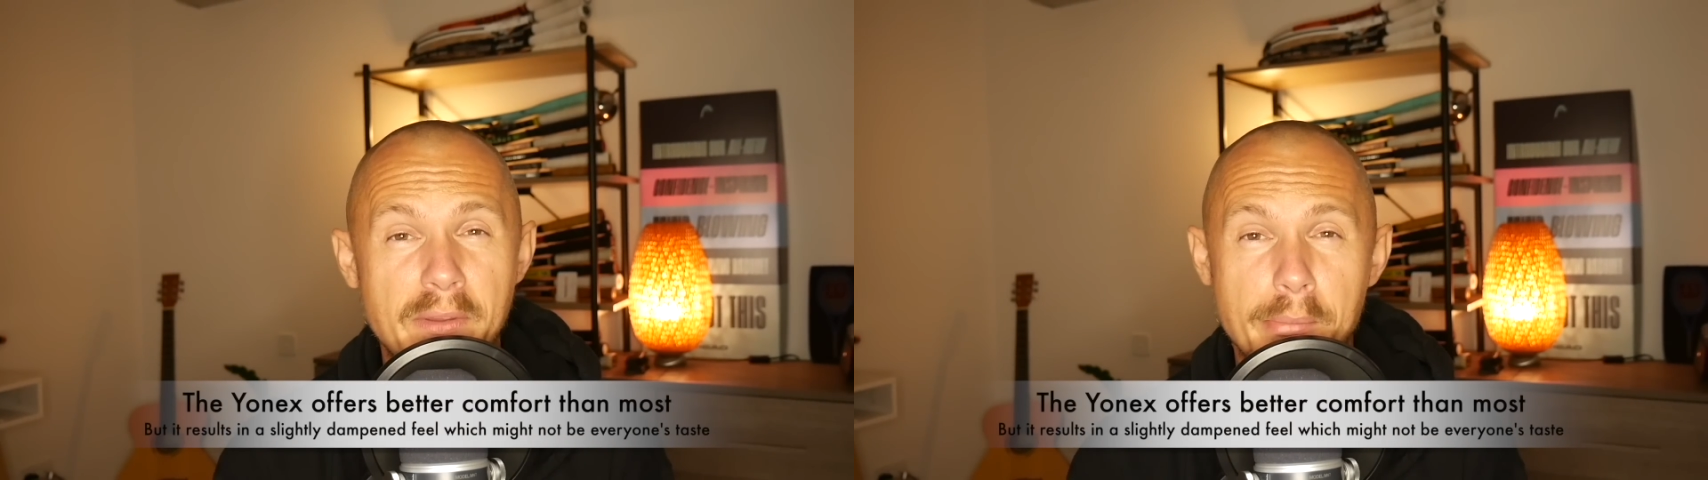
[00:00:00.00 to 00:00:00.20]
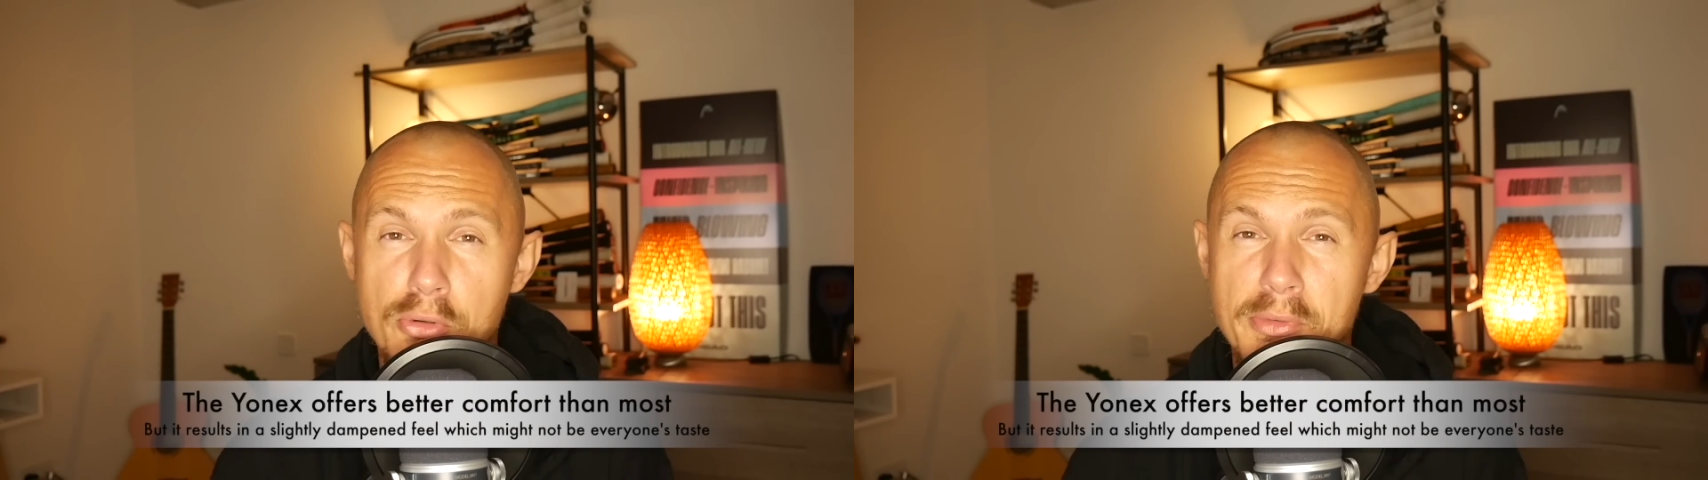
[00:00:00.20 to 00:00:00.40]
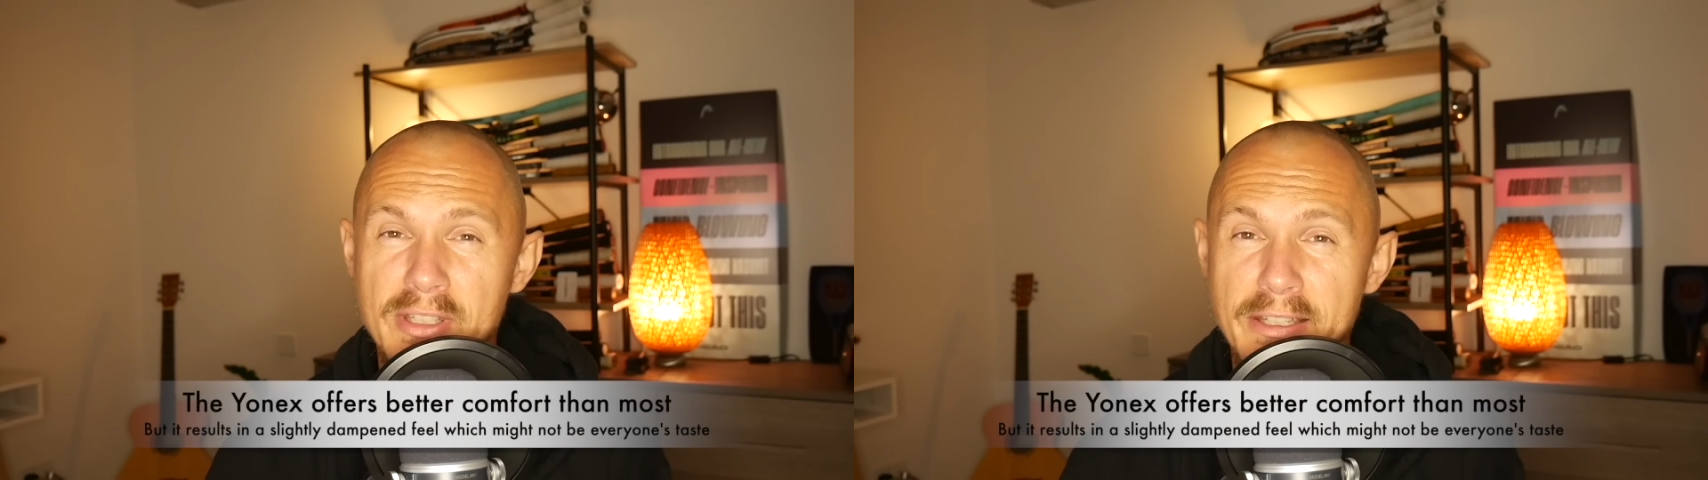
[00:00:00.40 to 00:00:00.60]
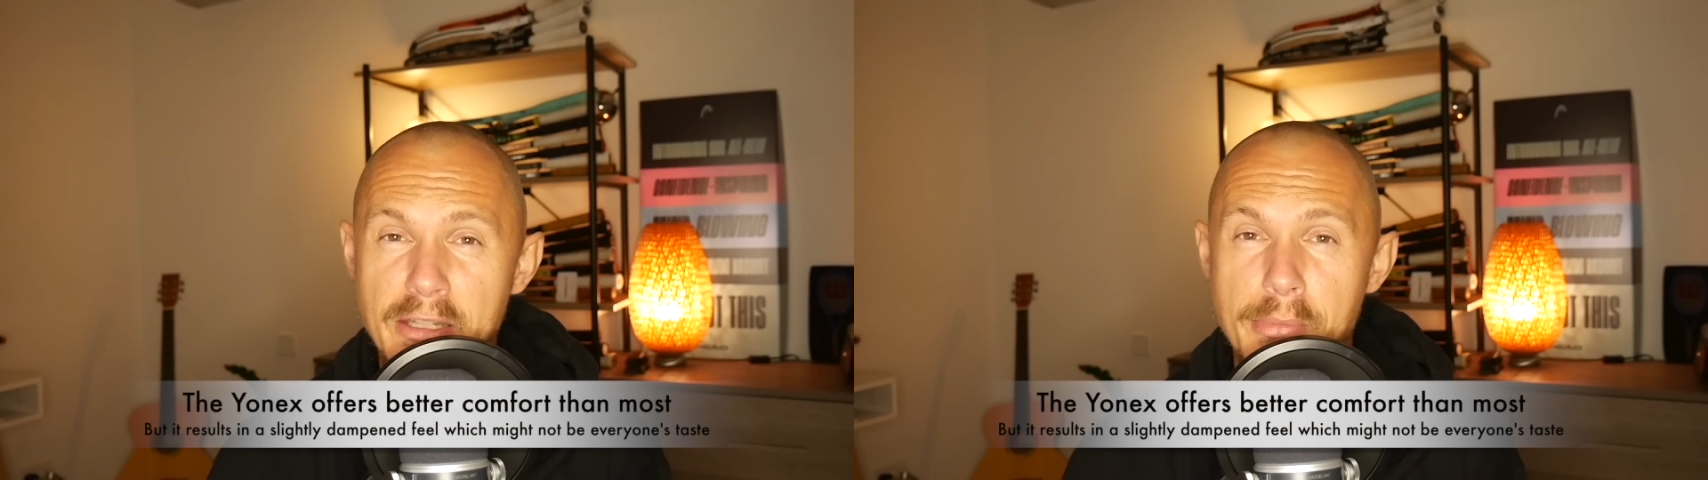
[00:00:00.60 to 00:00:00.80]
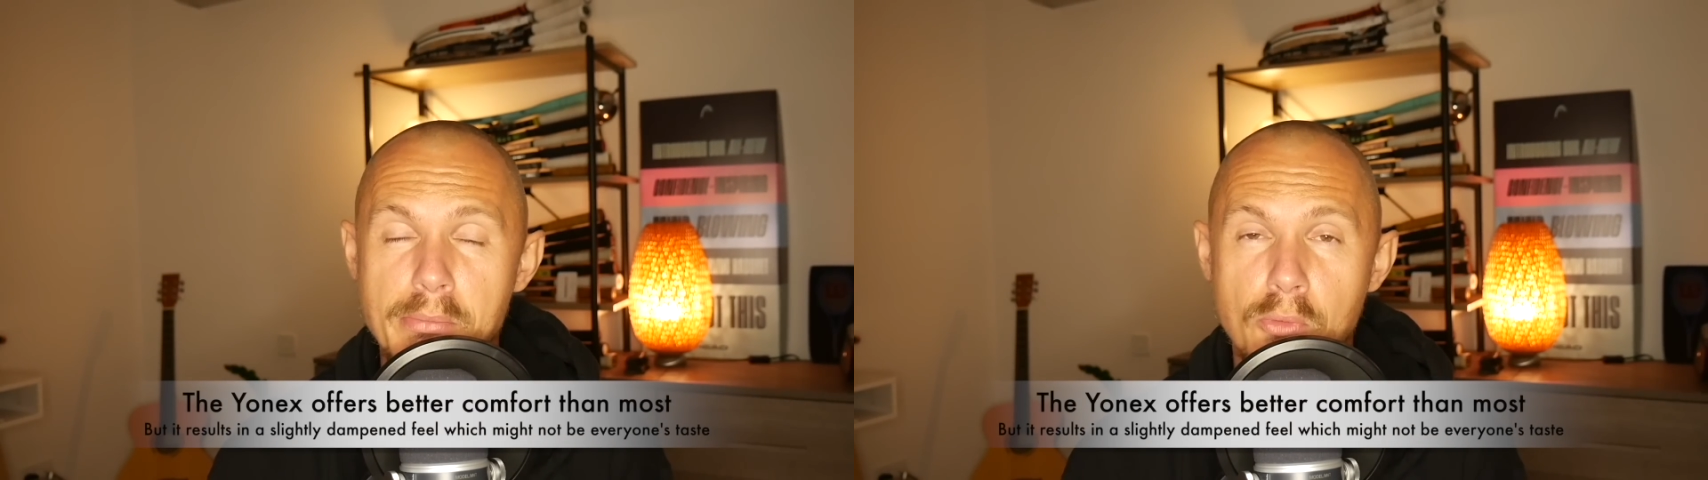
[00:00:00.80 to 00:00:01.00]
The Boom is a little
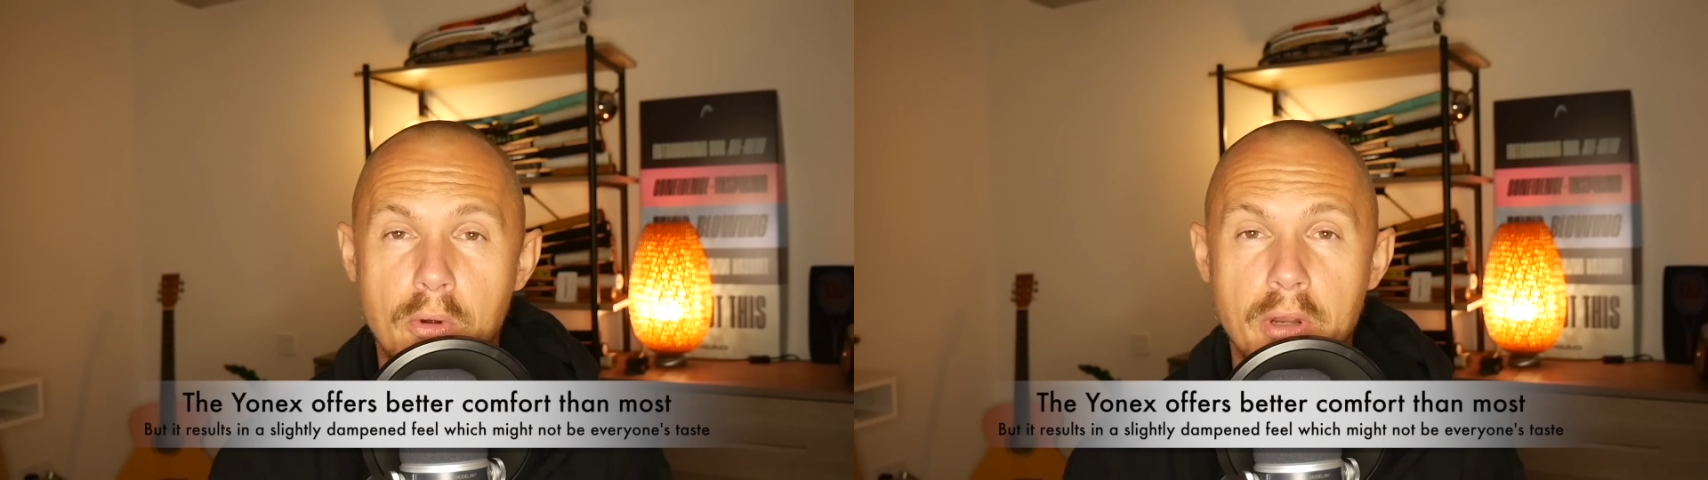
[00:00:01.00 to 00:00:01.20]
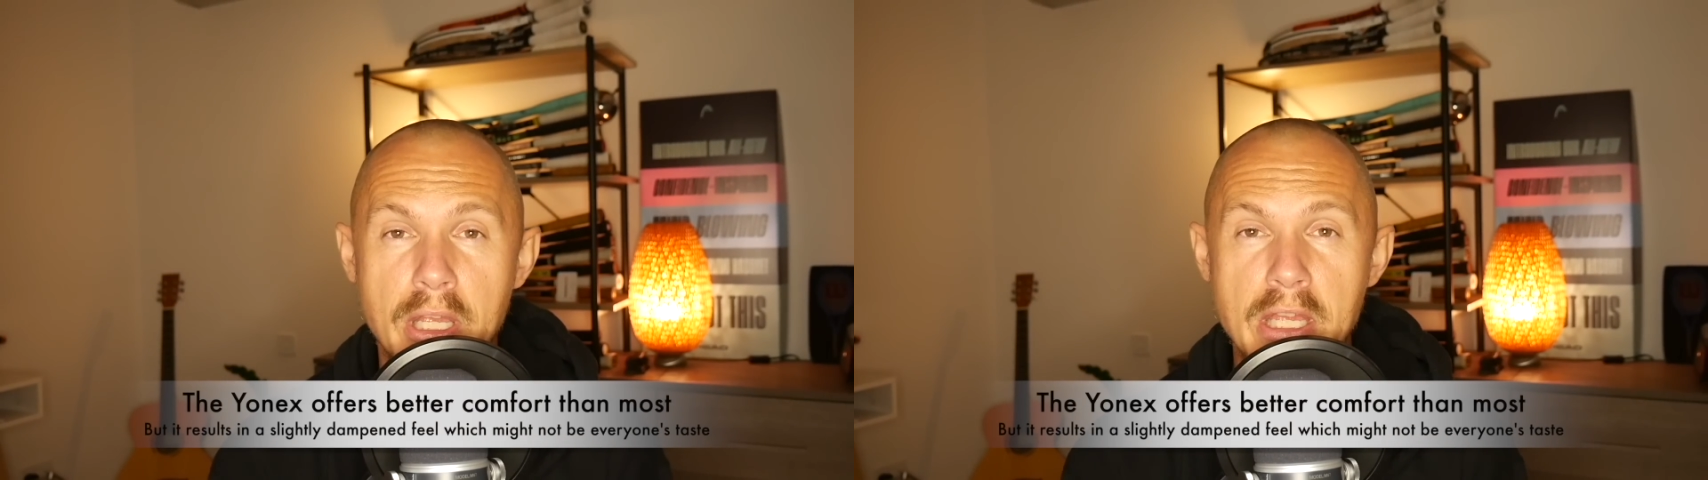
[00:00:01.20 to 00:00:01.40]
bit more